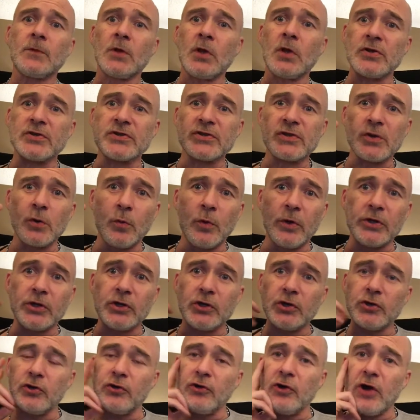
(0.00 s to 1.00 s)
So when
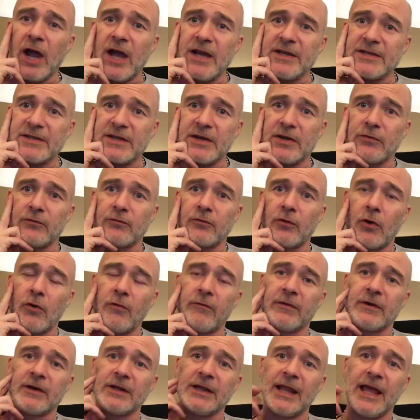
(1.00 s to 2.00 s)
Curiosity
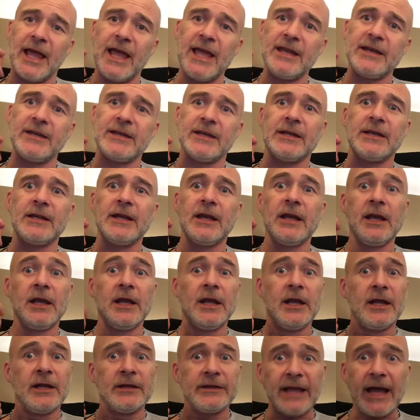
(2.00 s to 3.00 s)
rover landed,
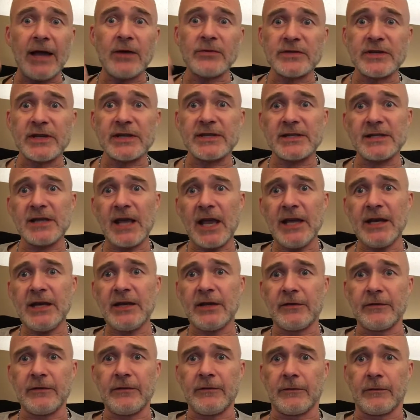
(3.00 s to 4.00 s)
that was
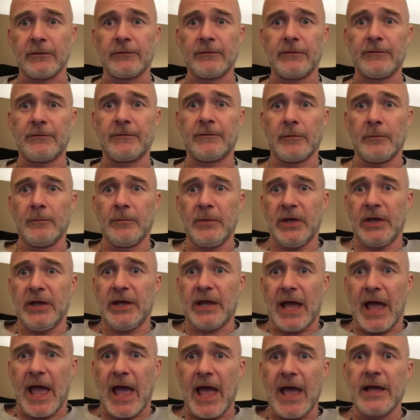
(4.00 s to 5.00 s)
exciting for
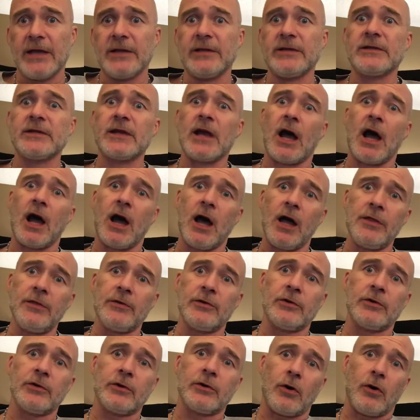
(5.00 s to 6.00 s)
me and
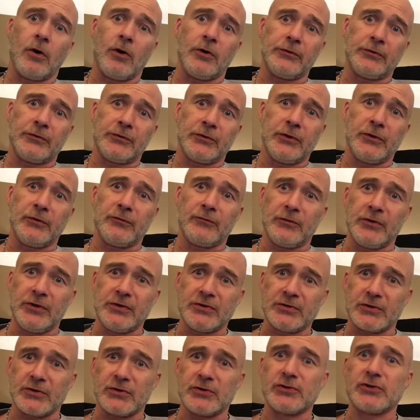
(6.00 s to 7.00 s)
other alternate
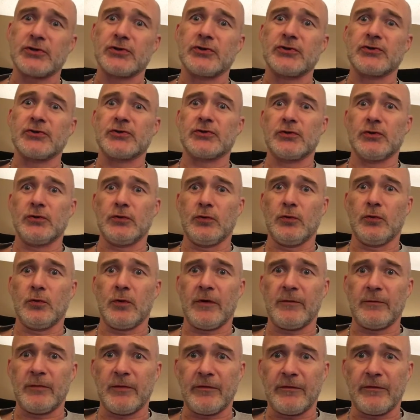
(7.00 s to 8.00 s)
researchers who have been